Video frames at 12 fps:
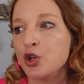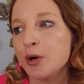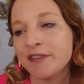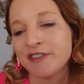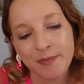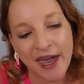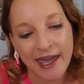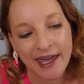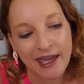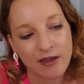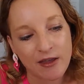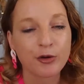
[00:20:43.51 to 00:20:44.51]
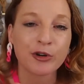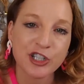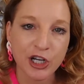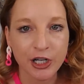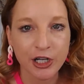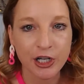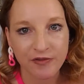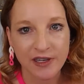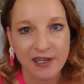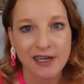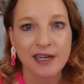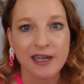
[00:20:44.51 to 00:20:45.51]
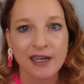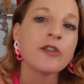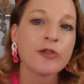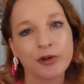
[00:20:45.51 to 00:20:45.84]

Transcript: You have to pay the return fee,